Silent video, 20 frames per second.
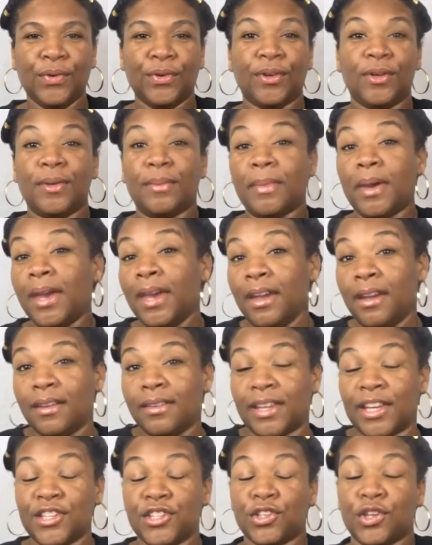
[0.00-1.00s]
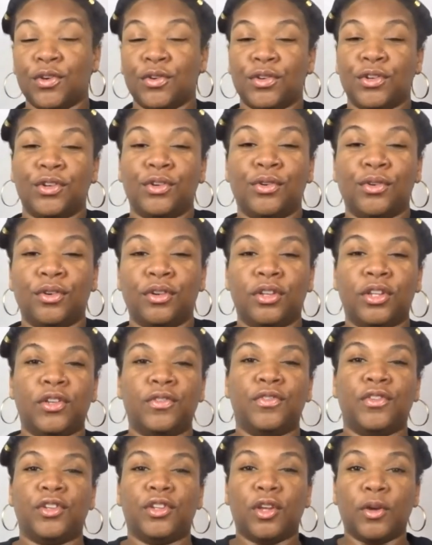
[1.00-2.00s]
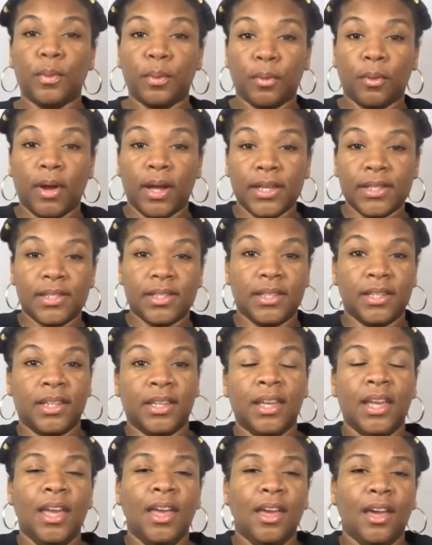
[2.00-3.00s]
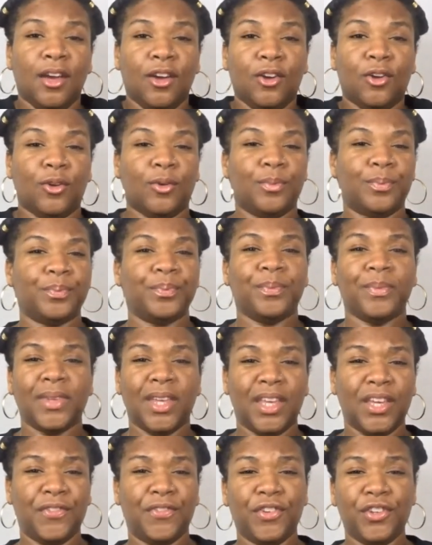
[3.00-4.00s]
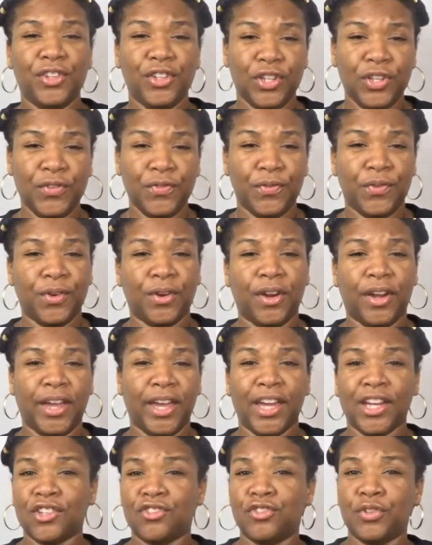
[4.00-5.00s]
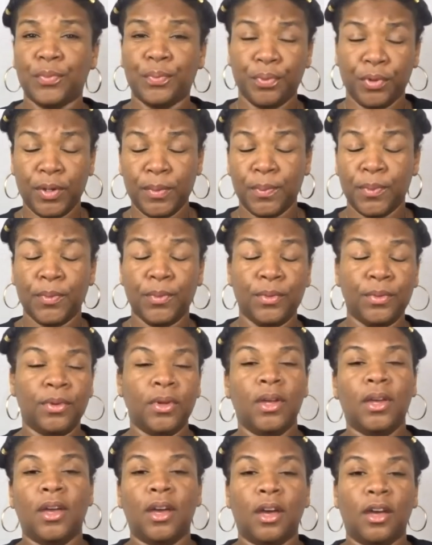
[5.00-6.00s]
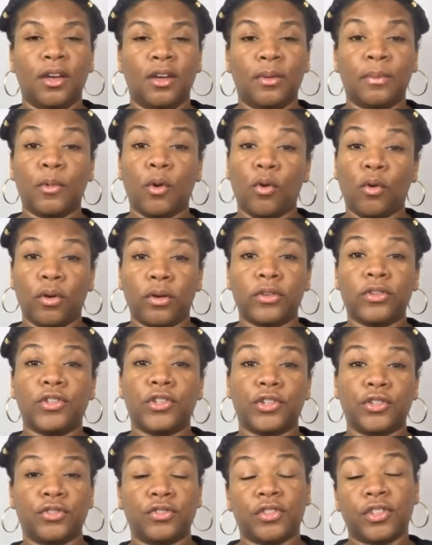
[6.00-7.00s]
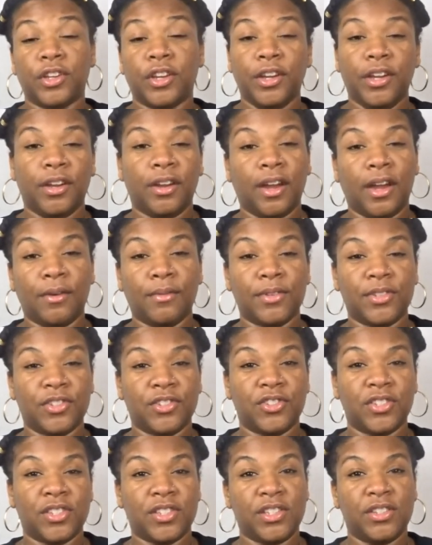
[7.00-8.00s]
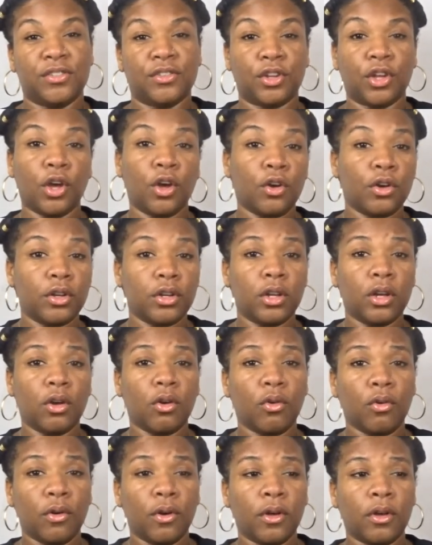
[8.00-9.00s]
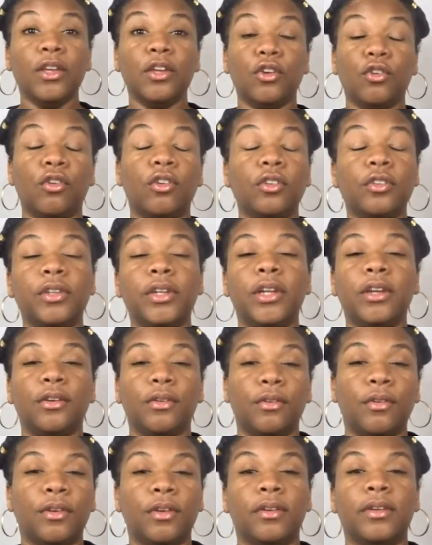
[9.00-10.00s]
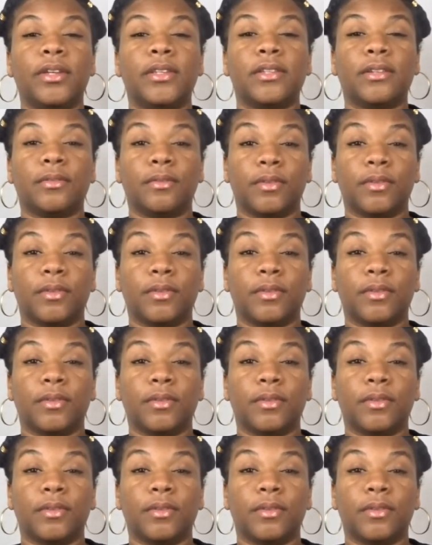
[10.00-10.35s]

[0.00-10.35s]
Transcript: oil, and my hair likes coconut oil, and if you're low porosity, um, if you're looking for an actual pre-poo um, oil to use in your hair, I would suggest either coconut oil. Coconut oil is a